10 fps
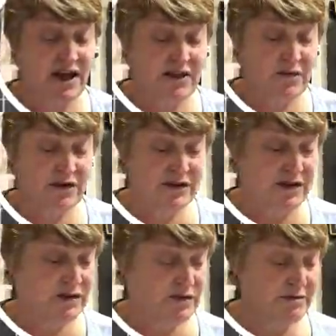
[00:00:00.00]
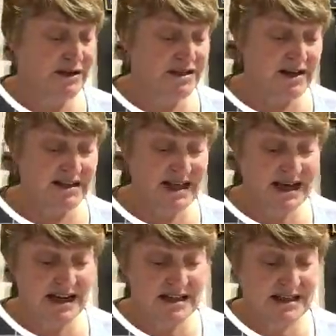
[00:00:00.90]
other one. So this would be done
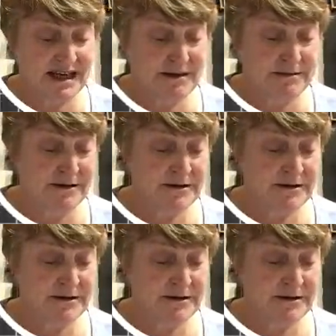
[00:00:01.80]
exactly the same.